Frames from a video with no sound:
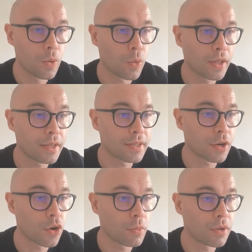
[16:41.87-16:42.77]
What is a
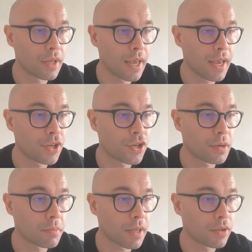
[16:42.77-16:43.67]
common
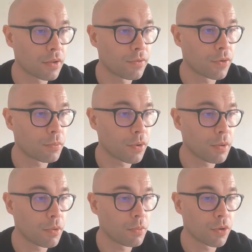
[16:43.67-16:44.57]
aging method for
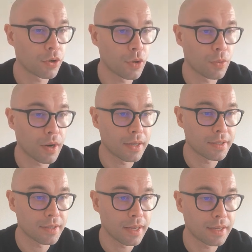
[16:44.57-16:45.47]
premium Bordeaux
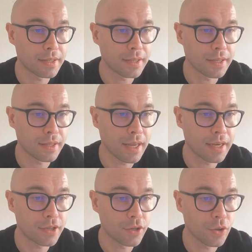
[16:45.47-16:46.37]
wines? Stainless steel
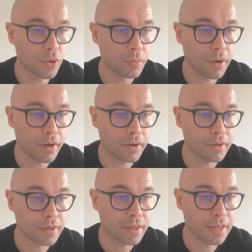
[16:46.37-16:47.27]
tanks, new oak
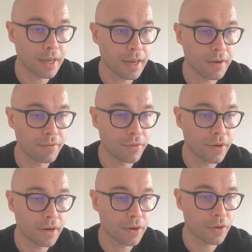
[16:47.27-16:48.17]
barrels, clay
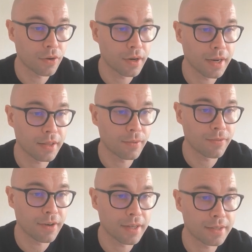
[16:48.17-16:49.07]
amphora, concrete
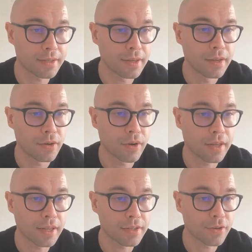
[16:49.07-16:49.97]
vats.
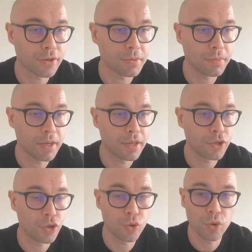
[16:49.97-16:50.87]
Correct answer is B,
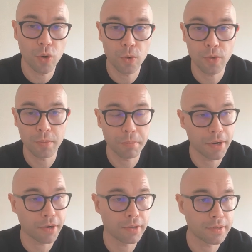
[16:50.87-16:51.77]
new oak
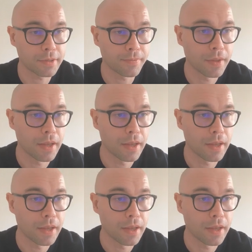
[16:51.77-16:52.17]
barrels.